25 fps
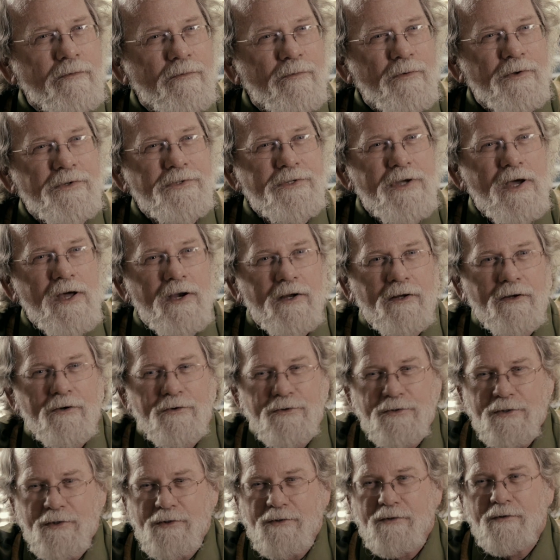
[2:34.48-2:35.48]
"What's that?" He
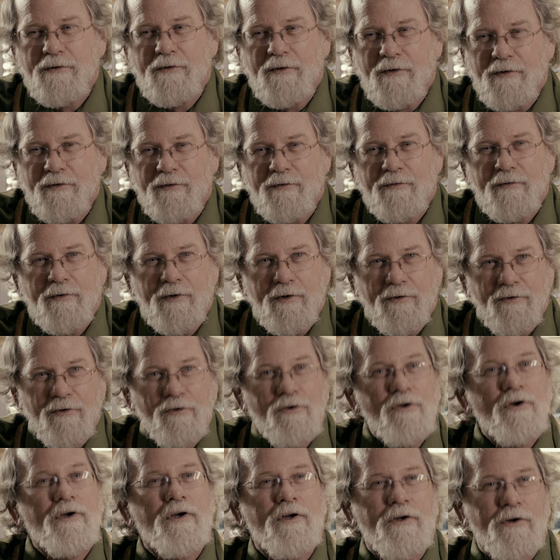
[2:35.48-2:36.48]
goes, "This this this
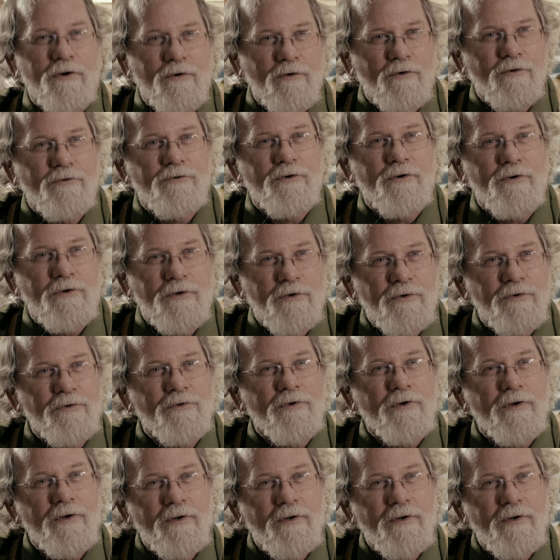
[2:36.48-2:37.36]
look of yours you're using."